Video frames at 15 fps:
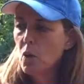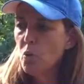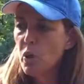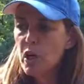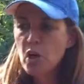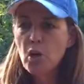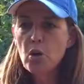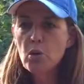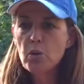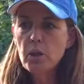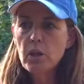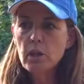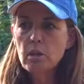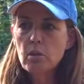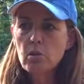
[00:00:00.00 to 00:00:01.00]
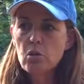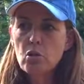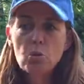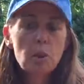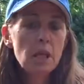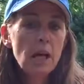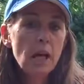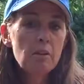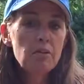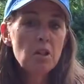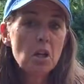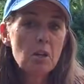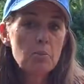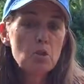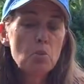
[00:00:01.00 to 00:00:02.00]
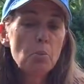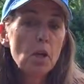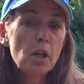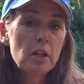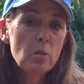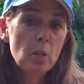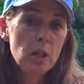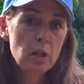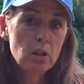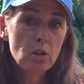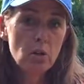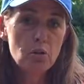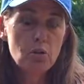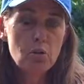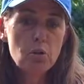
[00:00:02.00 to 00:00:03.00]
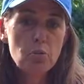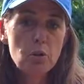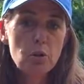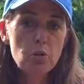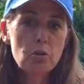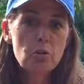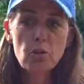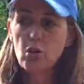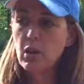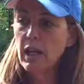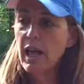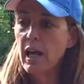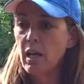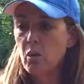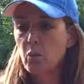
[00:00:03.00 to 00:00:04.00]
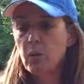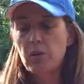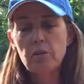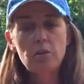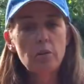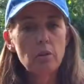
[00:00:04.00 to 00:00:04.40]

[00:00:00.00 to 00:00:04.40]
We know that 2.5 times your body weight goes through your leg with